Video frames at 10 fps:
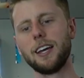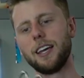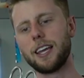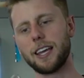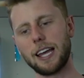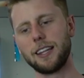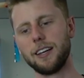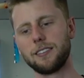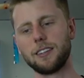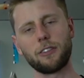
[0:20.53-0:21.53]
You can get
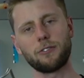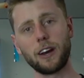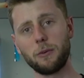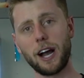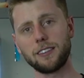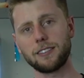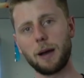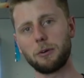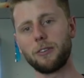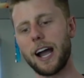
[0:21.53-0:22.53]
these in a 3-way
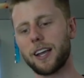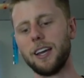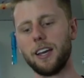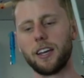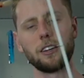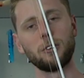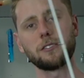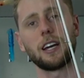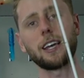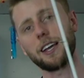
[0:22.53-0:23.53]
snapper rack. You can
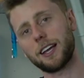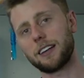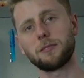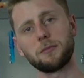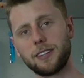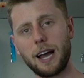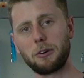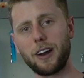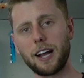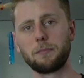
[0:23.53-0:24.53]
also get custom snapper
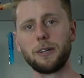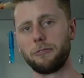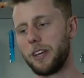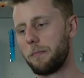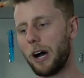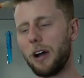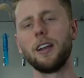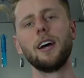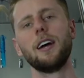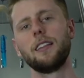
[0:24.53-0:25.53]
racks built for your boat.
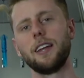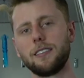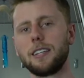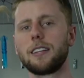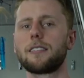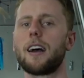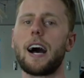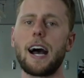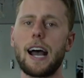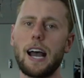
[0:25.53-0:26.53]
These things
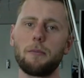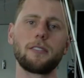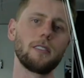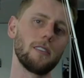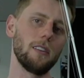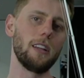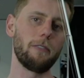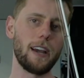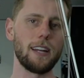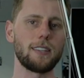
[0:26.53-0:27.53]
are absolutely
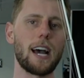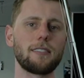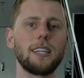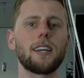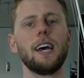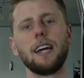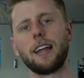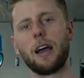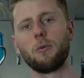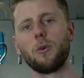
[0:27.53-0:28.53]
fantastic.
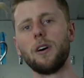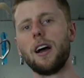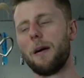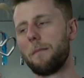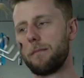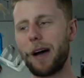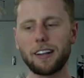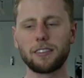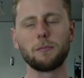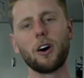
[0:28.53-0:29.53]
They will
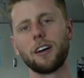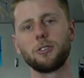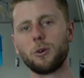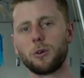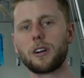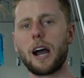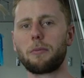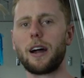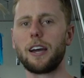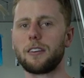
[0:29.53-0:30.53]
maximize your hookup
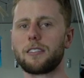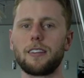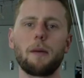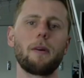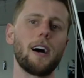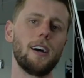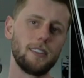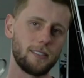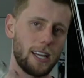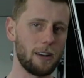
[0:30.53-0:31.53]
rate on snapper
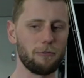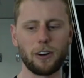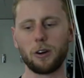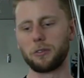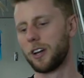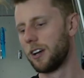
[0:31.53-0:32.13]
tenfold.